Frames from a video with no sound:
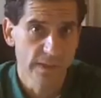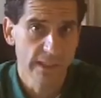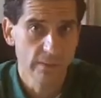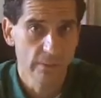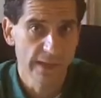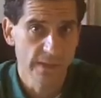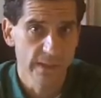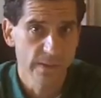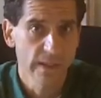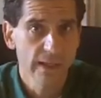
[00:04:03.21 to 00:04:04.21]
to city
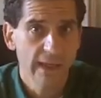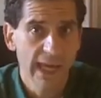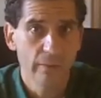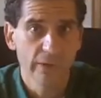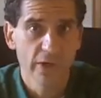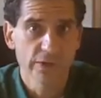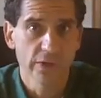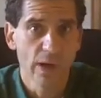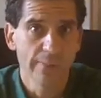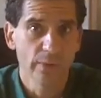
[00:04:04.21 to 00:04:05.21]
residents, and we
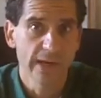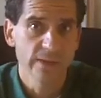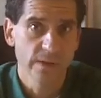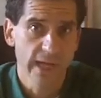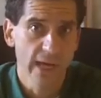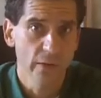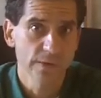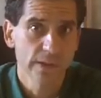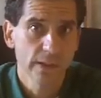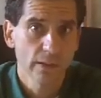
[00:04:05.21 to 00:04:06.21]
also operate
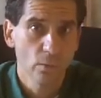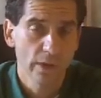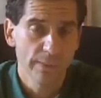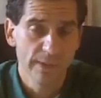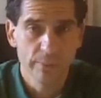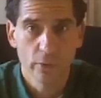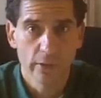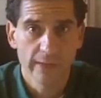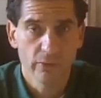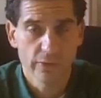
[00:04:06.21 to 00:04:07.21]
scales where people
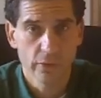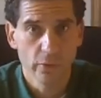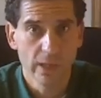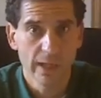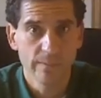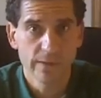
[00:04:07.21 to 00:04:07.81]
are able to